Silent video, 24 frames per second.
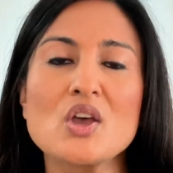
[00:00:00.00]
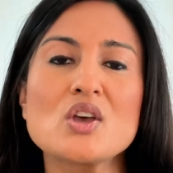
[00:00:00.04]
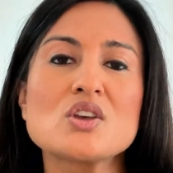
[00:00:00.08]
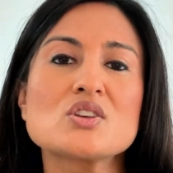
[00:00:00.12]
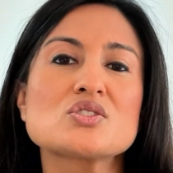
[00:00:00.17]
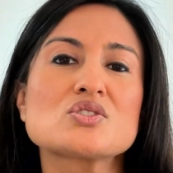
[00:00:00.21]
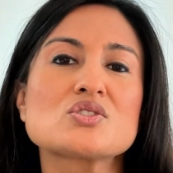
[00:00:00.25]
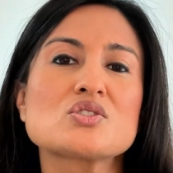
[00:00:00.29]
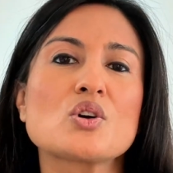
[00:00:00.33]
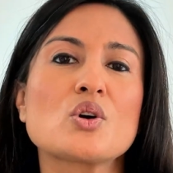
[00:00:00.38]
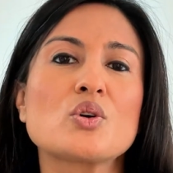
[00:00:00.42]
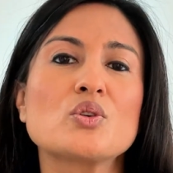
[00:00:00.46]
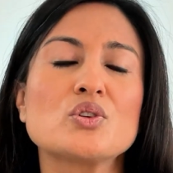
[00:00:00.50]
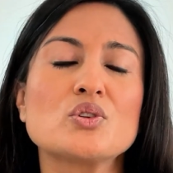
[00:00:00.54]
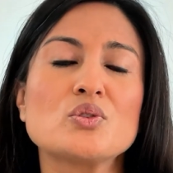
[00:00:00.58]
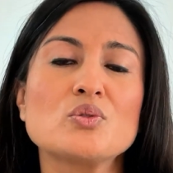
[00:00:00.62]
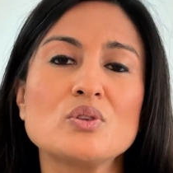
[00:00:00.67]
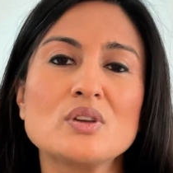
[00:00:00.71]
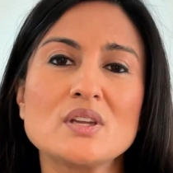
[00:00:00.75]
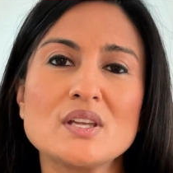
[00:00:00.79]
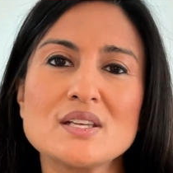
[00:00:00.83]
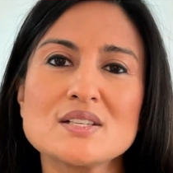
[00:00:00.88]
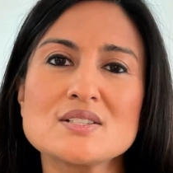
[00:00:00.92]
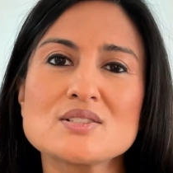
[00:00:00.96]
So, you
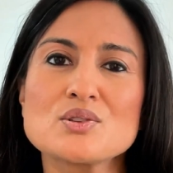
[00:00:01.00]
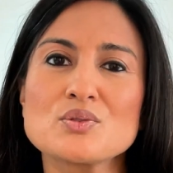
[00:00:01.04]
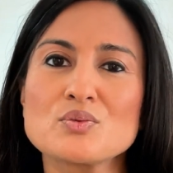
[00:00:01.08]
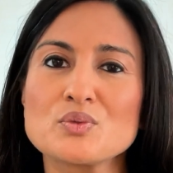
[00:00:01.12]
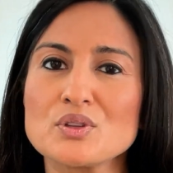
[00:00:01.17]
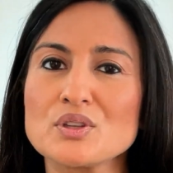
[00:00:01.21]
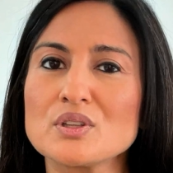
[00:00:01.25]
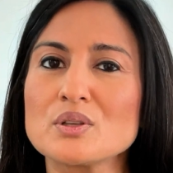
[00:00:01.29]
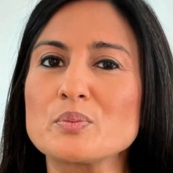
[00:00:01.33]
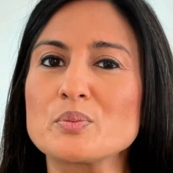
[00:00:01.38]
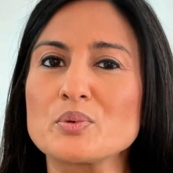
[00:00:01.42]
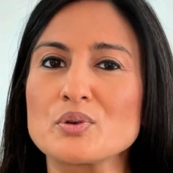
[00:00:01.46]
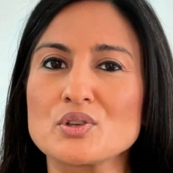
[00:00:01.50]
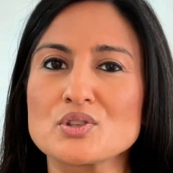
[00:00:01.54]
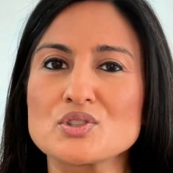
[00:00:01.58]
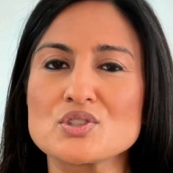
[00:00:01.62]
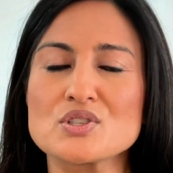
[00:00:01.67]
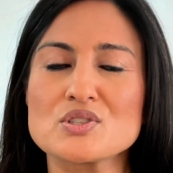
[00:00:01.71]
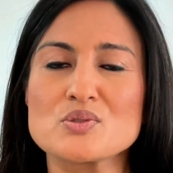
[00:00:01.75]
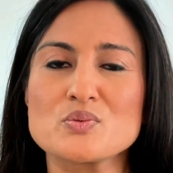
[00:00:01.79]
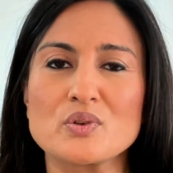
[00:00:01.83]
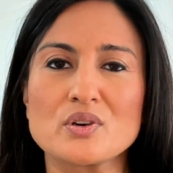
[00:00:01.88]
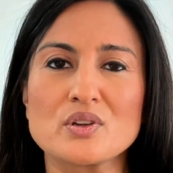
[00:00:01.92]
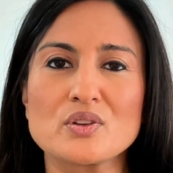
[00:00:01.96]
need to really
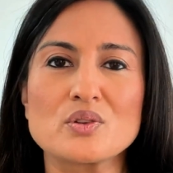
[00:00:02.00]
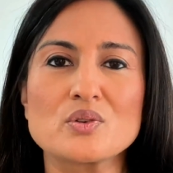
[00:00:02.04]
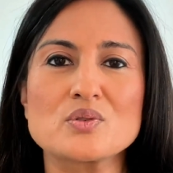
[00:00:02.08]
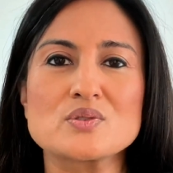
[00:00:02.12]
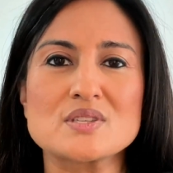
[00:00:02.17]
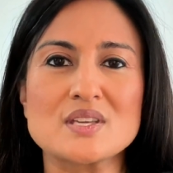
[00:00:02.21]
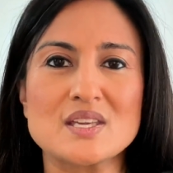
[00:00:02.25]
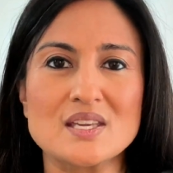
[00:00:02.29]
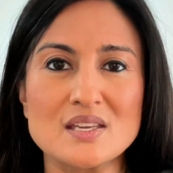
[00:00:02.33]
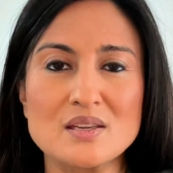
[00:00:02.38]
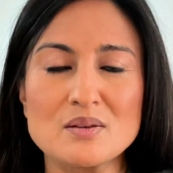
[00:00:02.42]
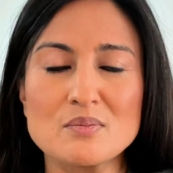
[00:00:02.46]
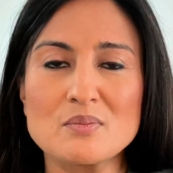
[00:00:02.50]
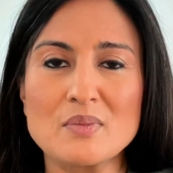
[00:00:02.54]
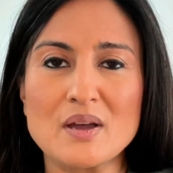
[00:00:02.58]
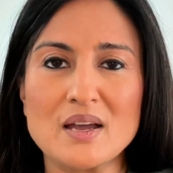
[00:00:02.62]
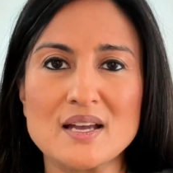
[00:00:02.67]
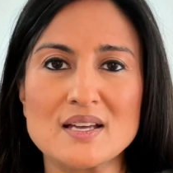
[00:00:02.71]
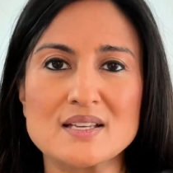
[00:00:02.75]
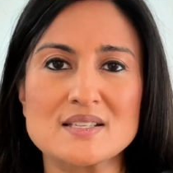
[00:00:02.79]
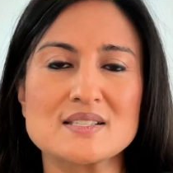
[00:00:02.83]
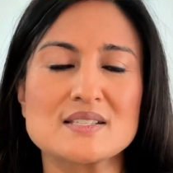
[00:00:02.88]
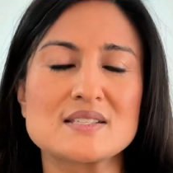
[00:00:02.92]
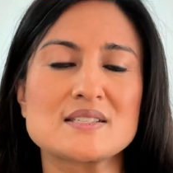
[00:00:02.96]
purchase one of those heat
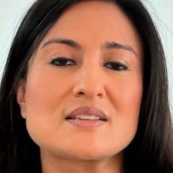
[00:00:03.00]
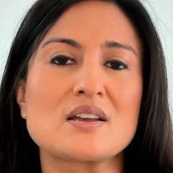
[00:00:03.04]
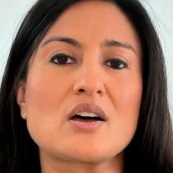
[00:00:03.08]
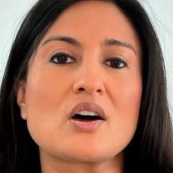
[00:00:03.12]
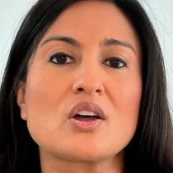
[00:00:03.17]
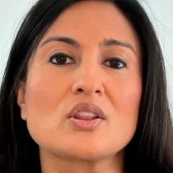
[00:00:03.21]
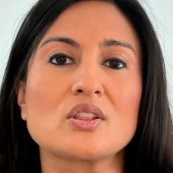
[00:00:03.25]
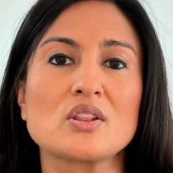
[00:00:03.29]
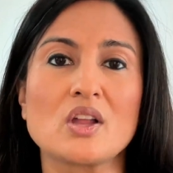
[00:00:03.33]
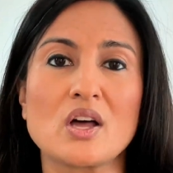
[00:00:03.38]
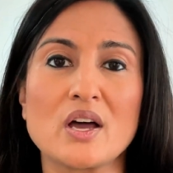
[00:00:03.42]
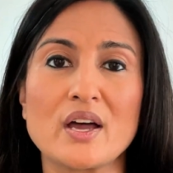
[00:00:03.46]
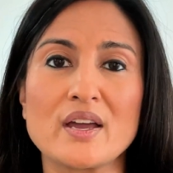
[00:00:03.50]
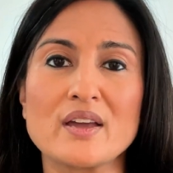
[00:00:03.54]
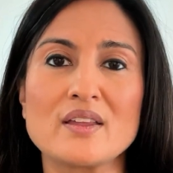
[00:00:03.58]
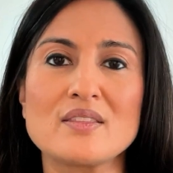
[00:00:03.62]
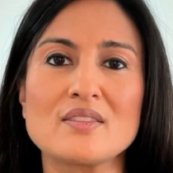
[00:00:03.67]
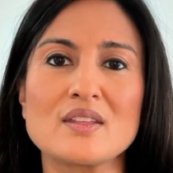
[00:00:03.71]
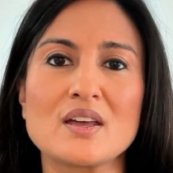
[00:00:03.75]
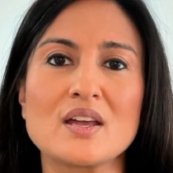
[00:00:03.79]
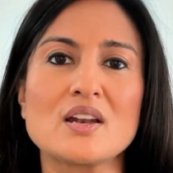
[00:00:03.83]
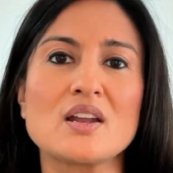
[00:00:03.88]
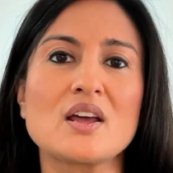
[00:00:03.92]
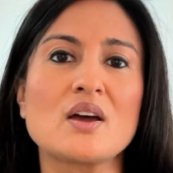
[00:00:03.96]
masks online
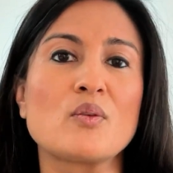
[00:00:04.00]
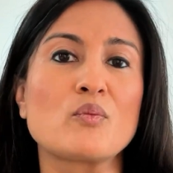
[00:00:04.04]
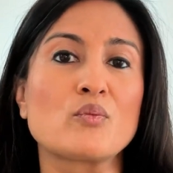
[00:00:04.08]
that